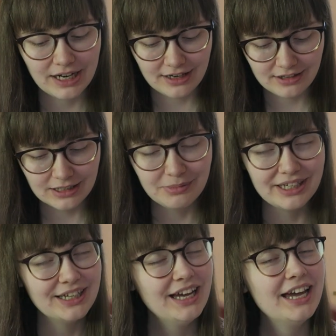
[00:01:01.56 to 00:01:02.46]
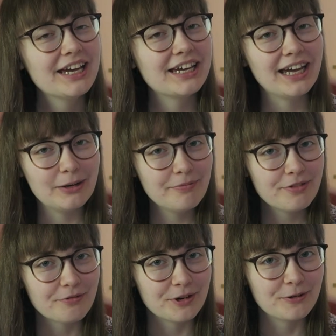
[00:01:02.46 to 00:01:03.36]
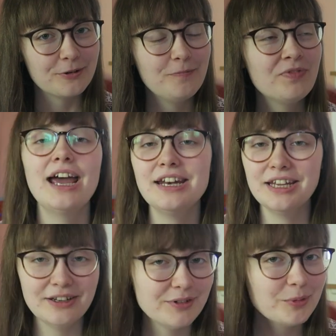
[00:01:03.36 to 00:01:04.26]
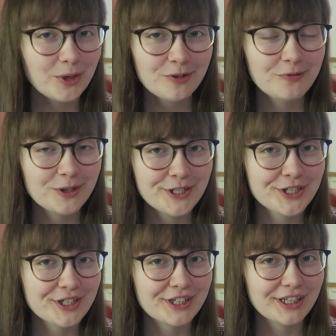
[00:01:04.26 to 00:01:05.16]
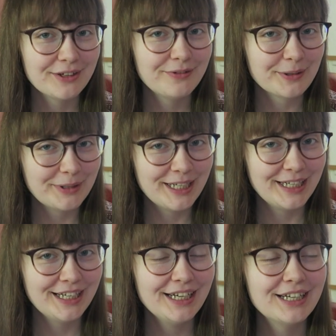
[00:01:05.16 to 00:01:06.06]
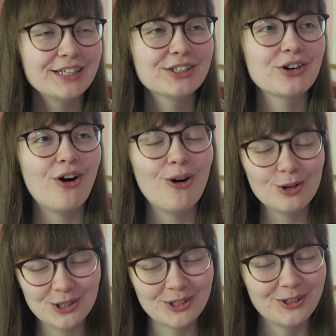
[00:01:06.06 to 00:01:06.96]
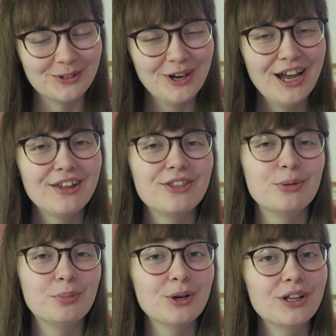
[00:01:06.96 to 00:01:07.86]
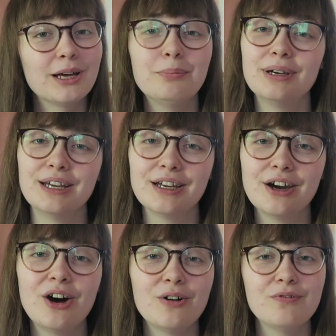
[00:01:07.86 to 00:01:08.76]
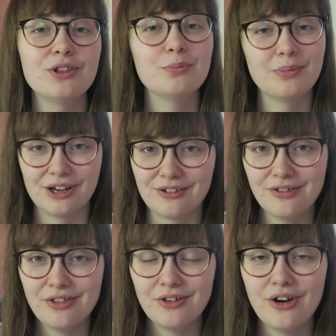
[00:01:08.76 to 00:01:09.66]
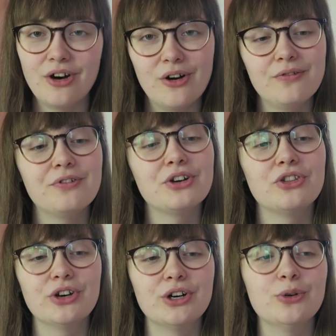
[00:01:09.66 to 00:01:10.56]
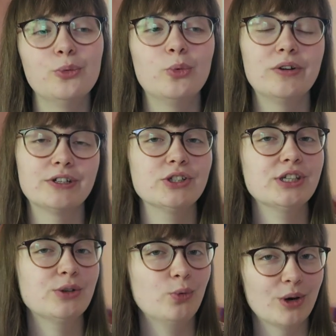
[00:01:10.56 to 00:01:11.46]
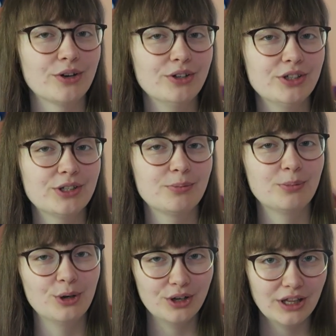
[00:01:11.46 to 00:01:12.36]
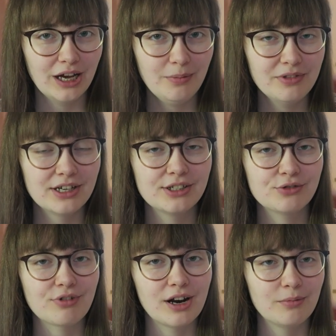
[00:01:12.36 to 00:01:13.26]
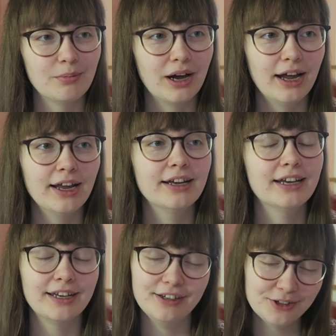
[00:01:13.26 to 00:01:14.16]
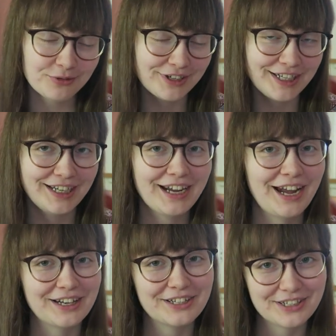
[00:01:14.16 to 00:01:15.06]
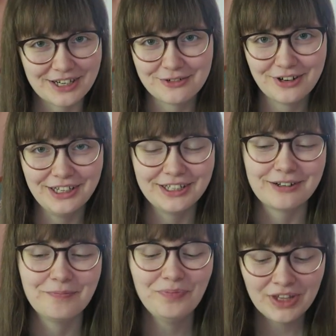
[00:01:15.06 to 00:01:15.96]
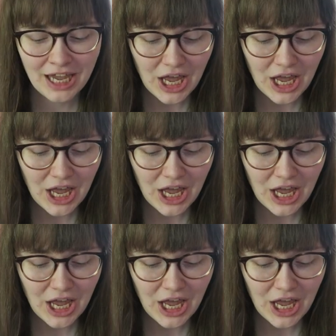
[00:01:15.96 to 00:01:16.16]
via Libby came through. And even more fortunately for me, it is also the book club pick of the month of the Wyverns and Words book club that is run by Katie is Reading and Cassandra Lynn.